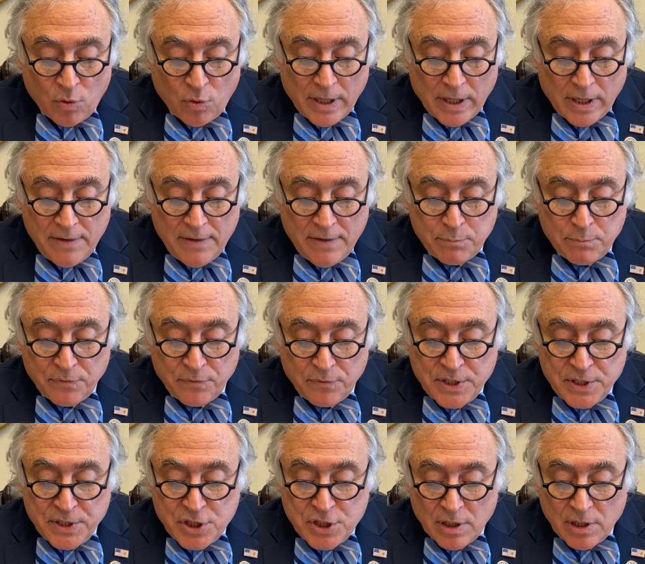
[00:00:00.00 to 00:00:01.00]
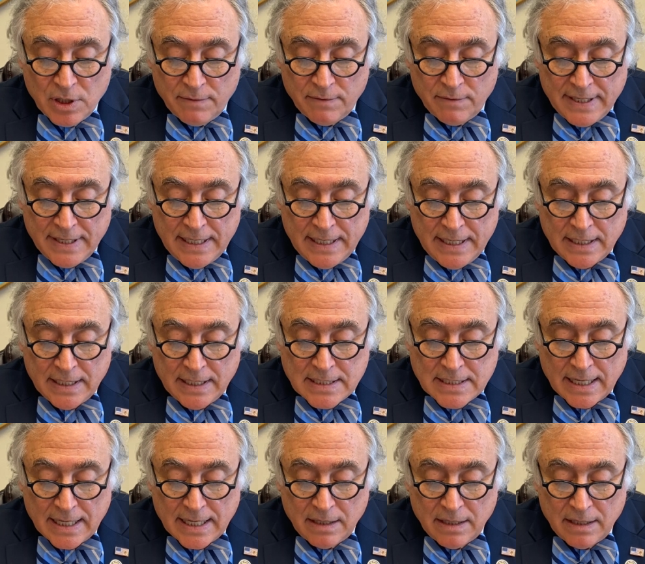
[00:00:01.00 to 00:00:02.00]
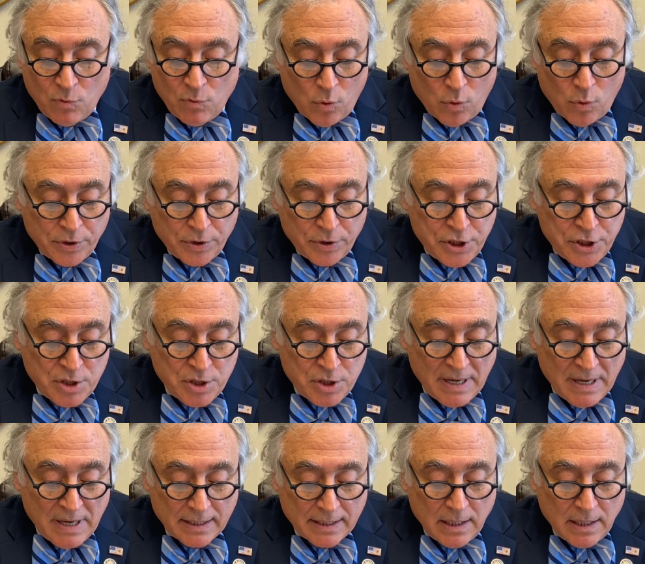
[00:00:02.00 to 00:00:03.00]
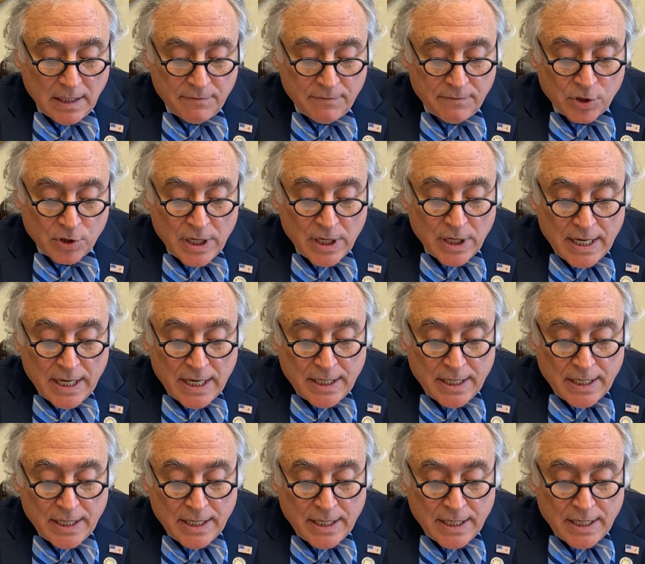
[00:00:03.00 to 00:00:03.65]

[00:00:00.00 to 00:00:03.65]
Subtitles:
or any provision of any executive order issued by the governor